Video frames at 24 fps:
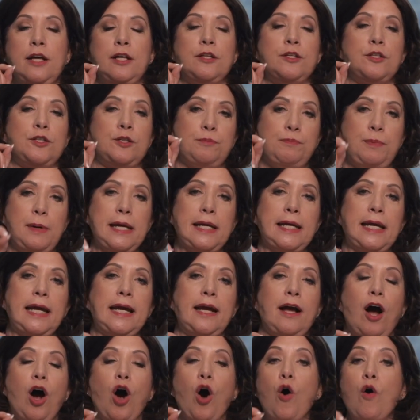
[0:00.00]

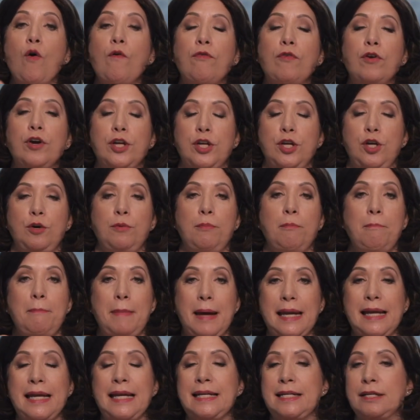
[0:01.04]
speaking over you
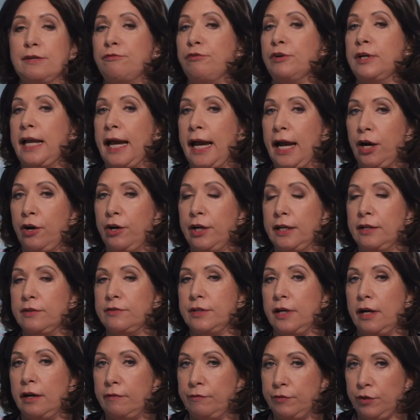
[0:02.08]
many different
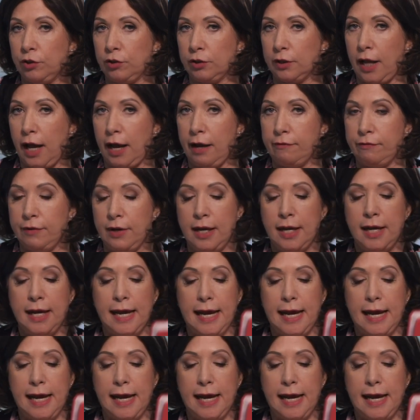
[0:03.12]
areas of your life